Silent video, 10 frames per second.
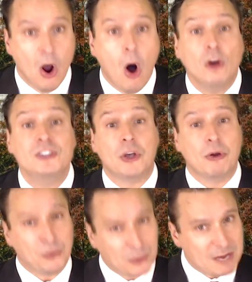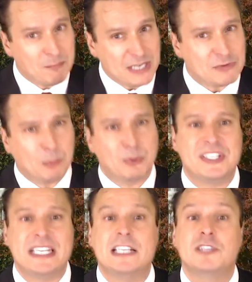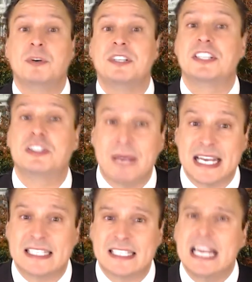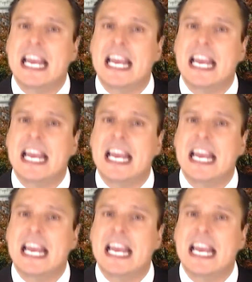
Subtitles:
Also, 3 impeachment proceedings were dismissed